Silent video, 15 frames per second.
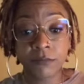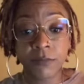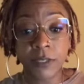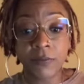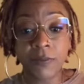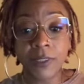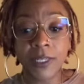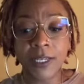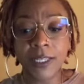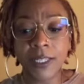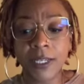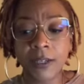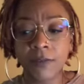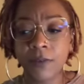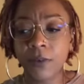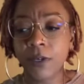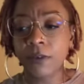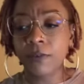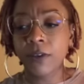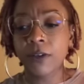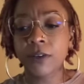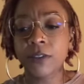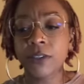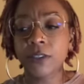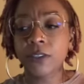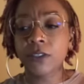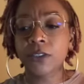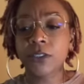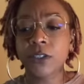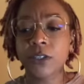I feel like a lot of you have Aries in
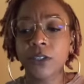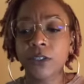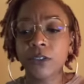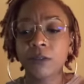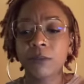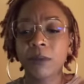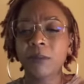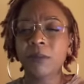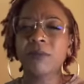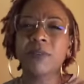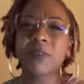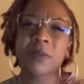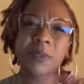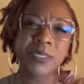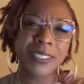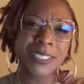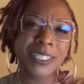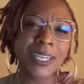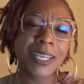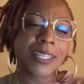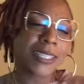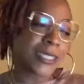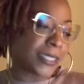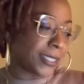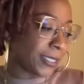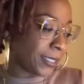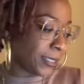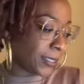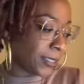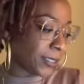your chart, or you may be very
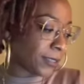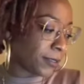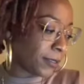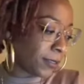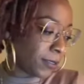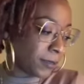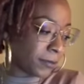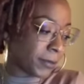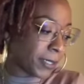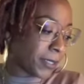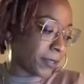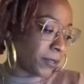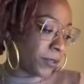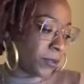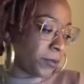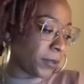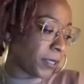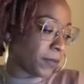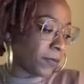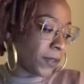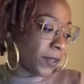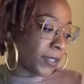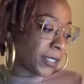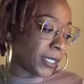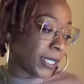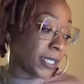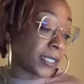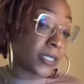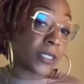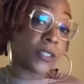talented. There's something about you being very
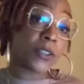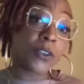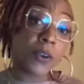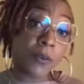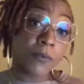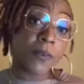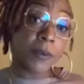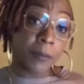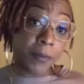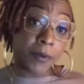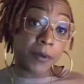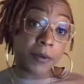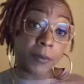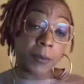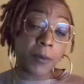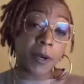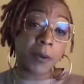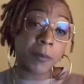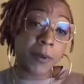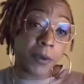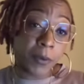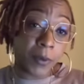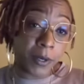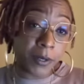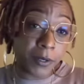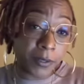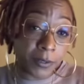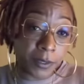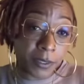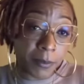talented. November. Mark my
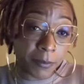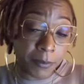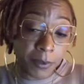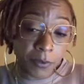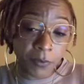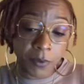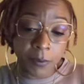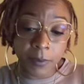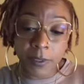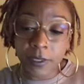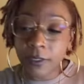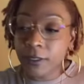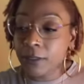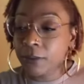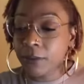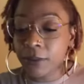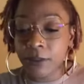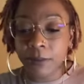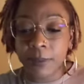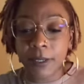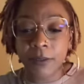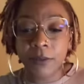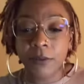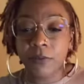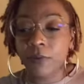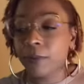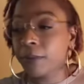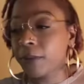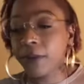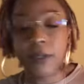words. Something November. Let's see what's about
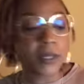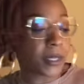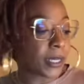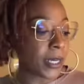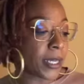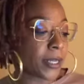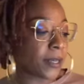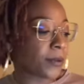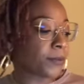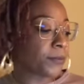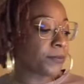November, and then I gotta go.